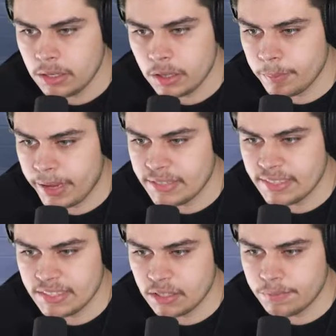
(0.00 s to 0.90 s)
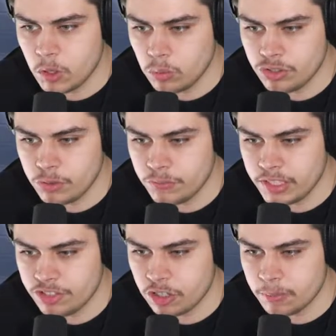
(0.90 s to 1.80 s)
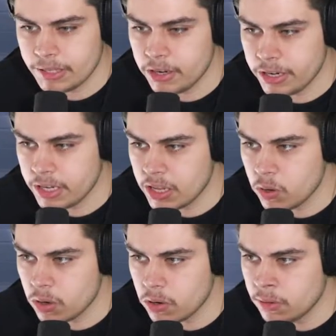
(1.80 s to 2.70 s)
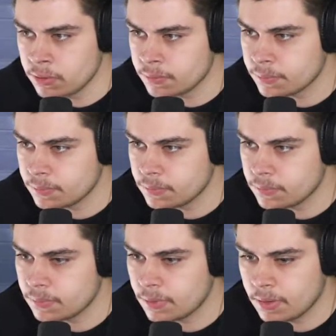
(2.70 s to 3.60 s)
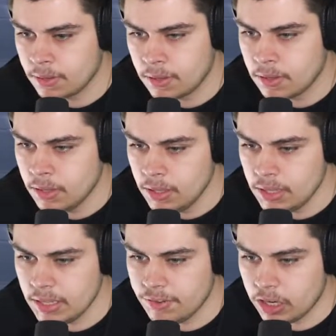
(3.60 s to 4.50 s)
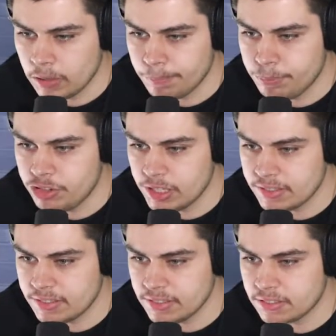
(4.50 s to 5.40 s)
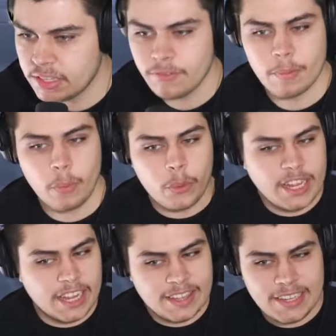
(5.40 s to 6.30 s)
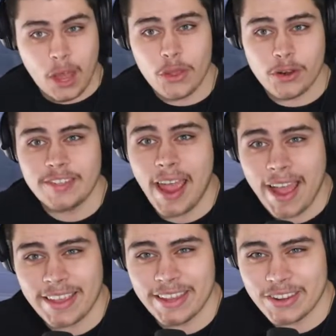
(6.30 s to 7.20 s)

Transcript: Another bite, Tinkatuff, don't you flinch on me. There you go, girl. Living on just a sliver, but we got the other attack